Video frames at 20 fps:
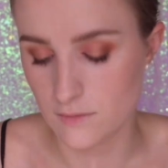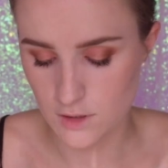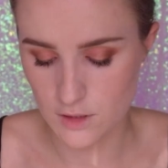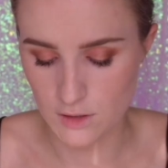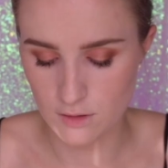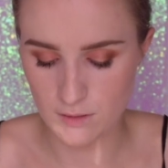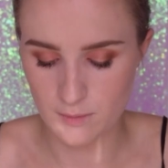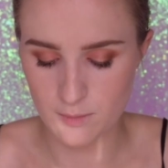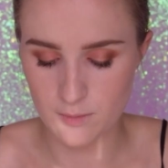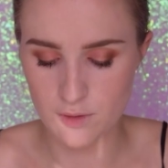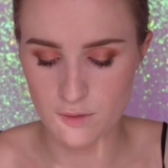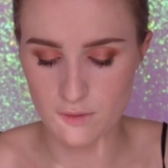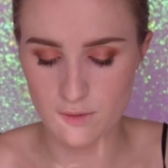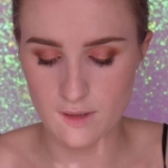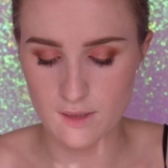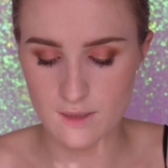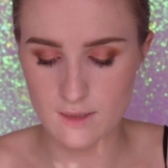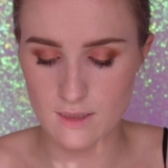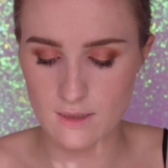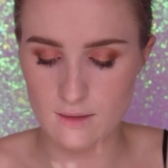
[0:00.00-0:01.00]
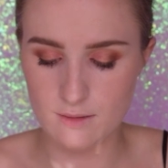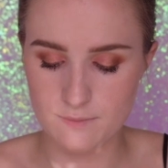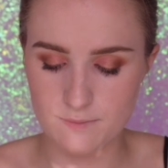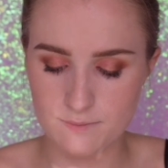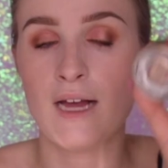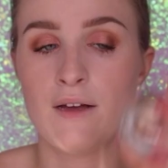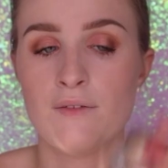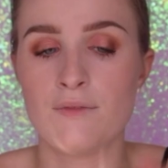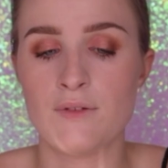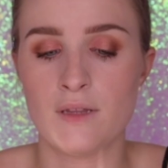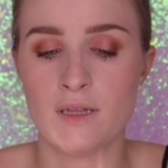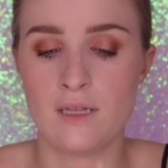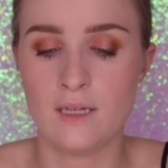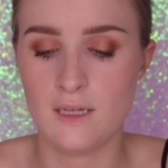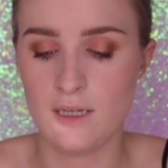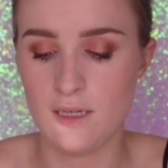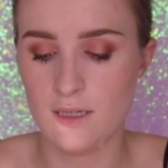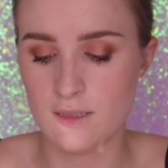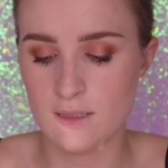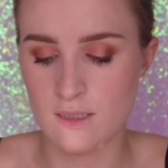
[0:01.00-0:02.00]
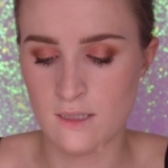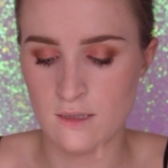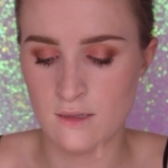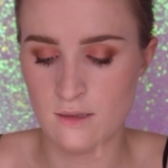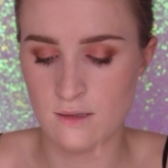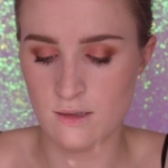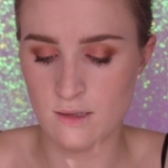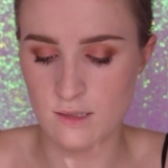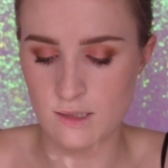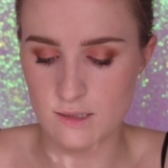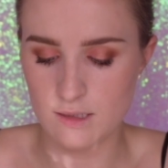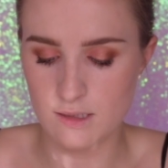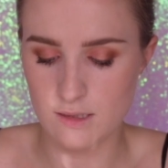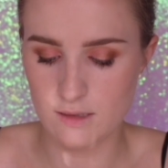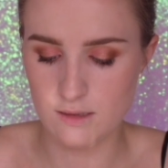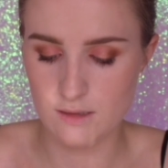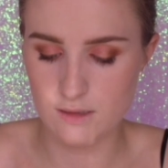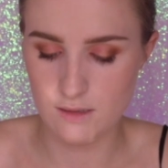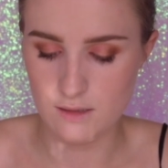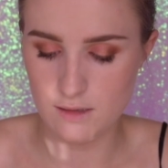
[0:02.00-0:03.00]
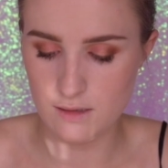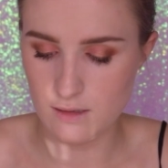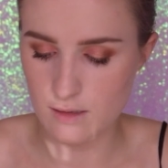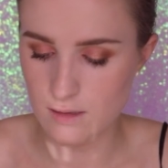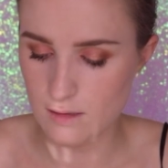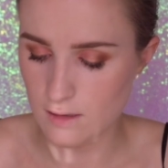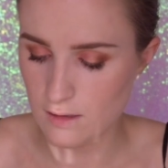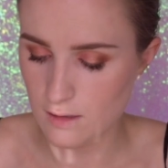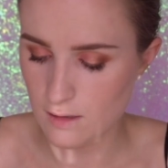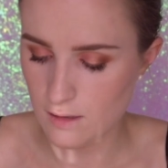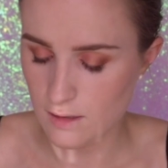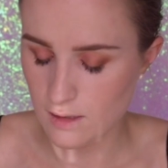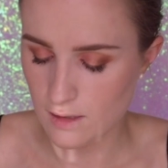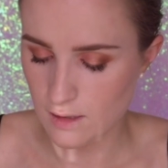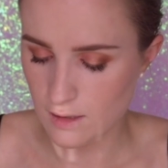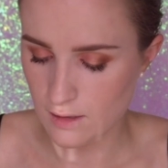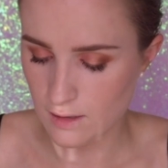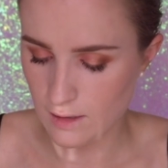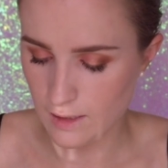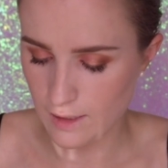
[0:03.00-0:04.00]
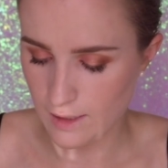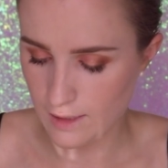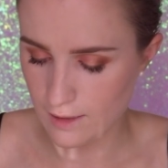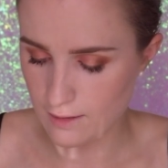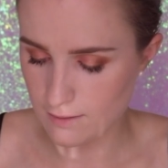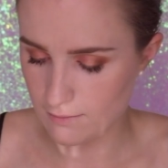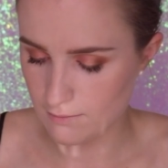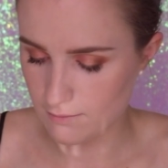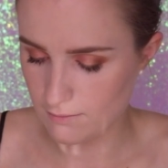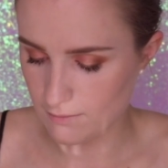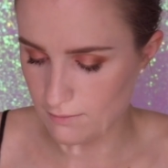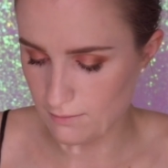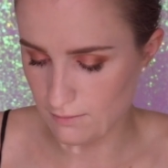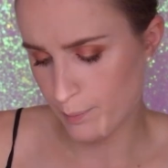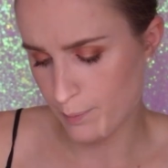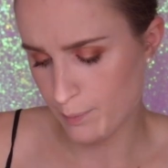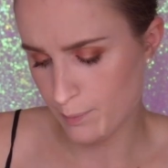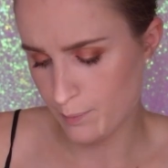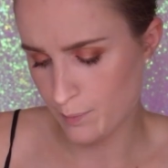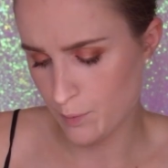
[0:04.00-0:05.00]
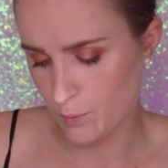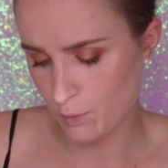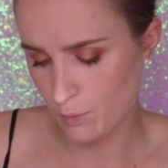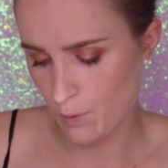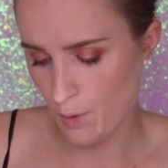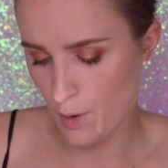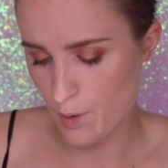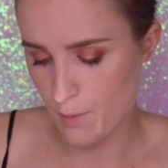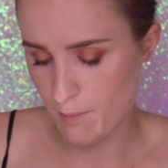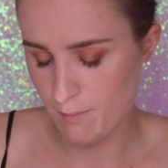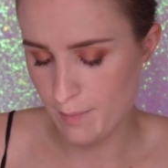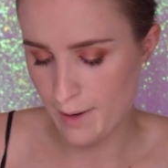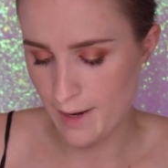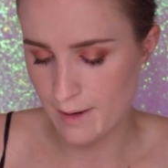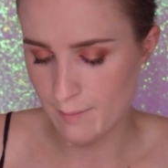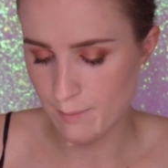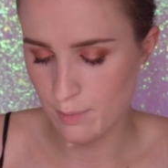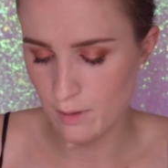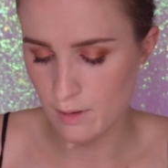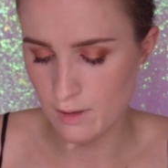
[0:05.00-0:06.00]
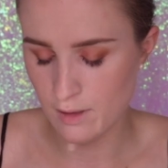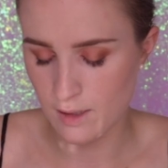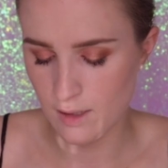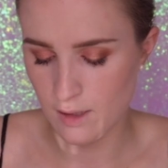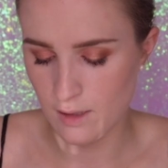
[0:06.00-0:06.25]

You know, I'm gonna do it in the center. I have the Tarte like chrome paint pot